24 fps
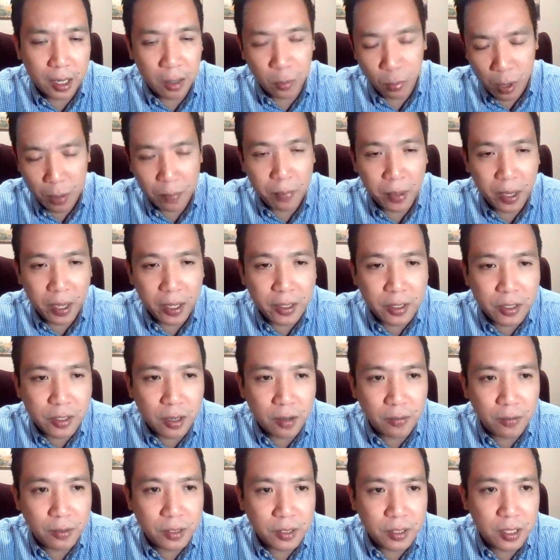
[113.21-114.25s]
our webpage,
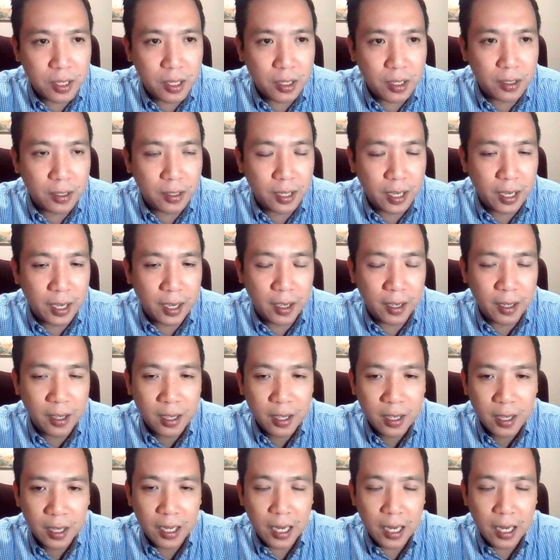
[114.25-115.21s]
obviously, and uh,